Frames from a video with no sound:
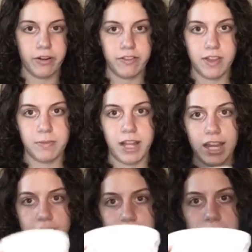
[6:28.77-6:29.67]
of them
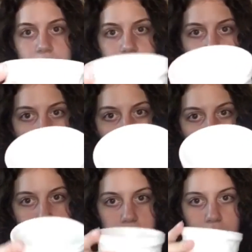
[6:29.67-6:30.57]
like this that I got
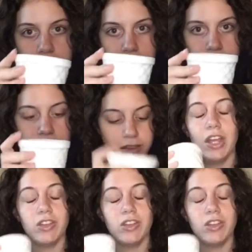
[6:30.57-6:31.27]
for Christmas.